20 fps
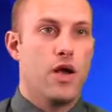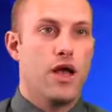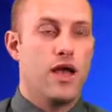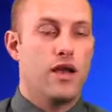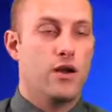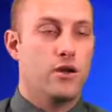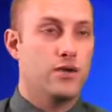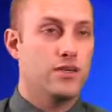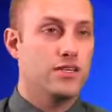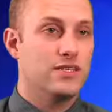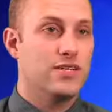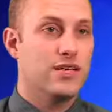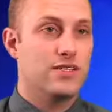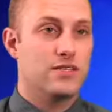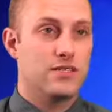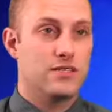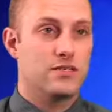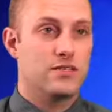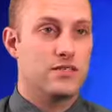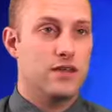it only
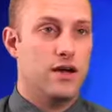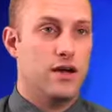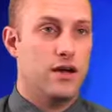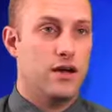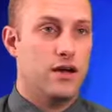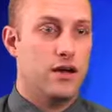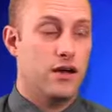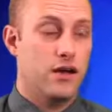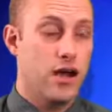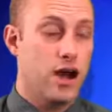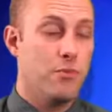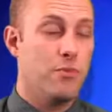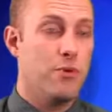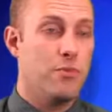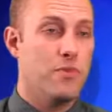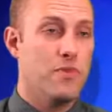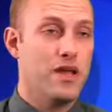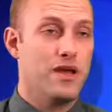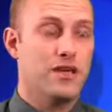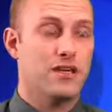takes us a
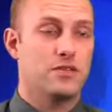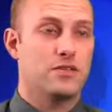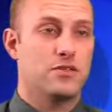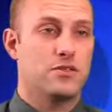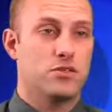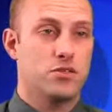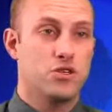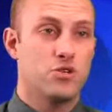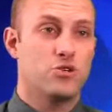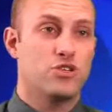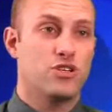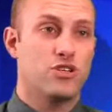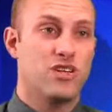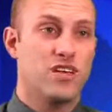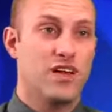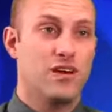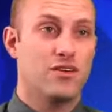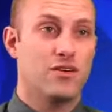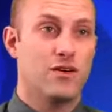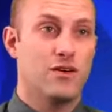couple minutes,
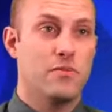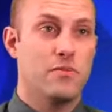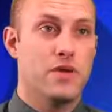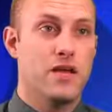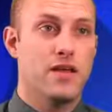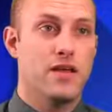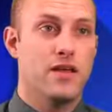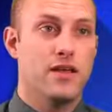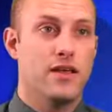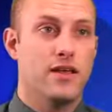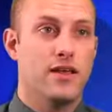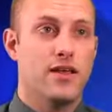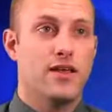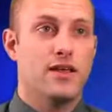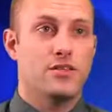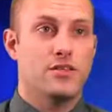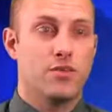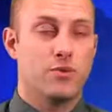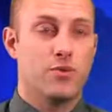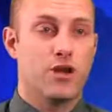usually under a minute,
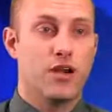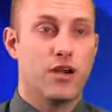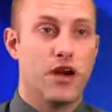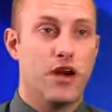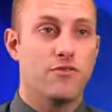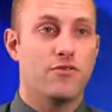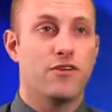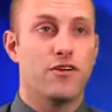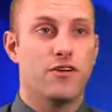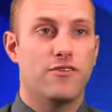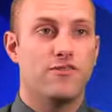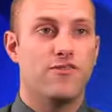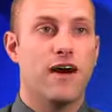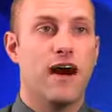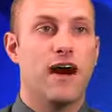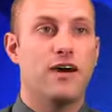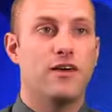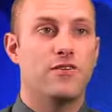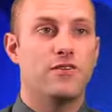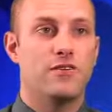to recover a
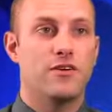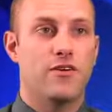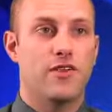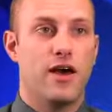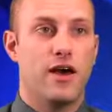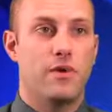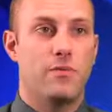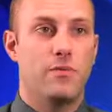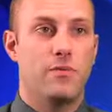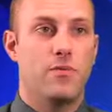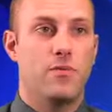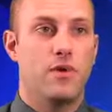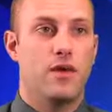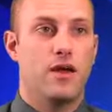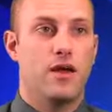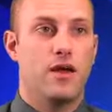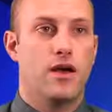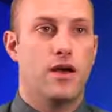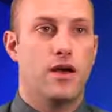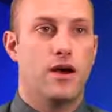file for them
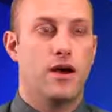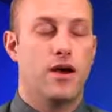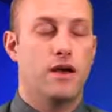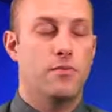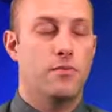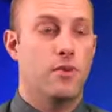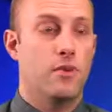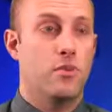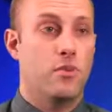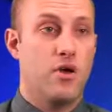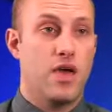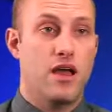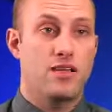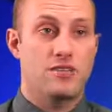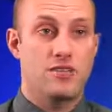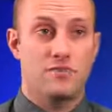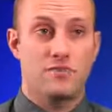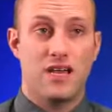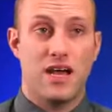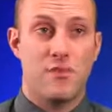um,
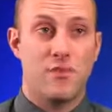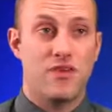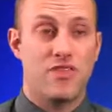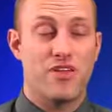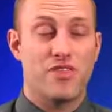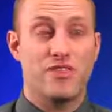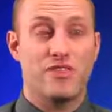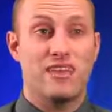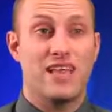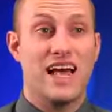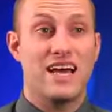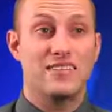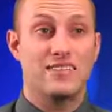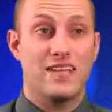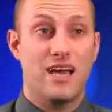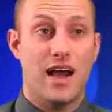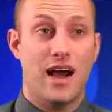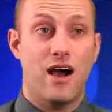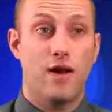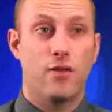sometime within the
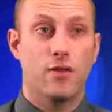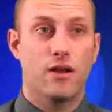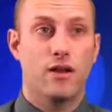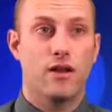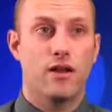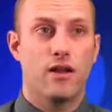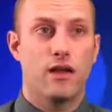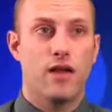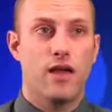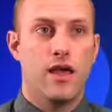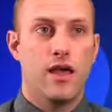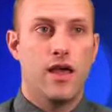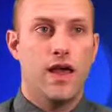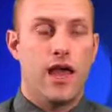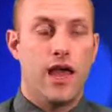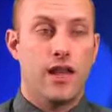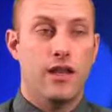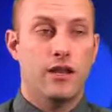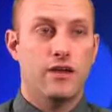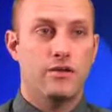last hour.
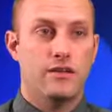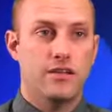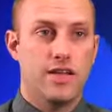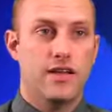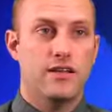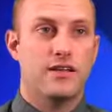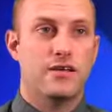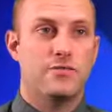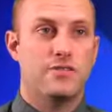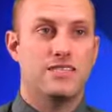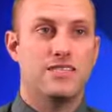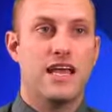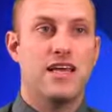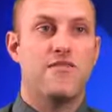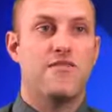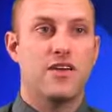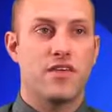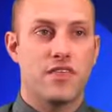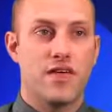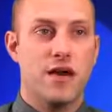And it'll end up
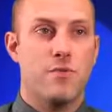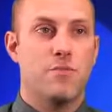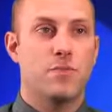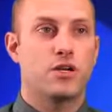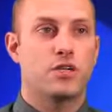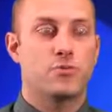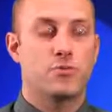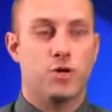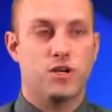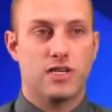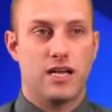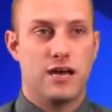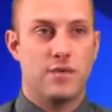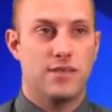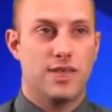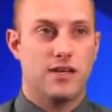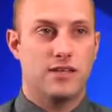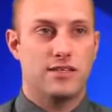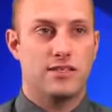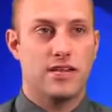saving them much more
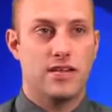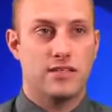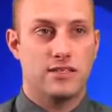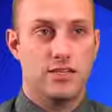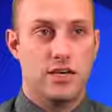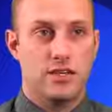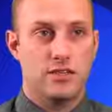time than it takes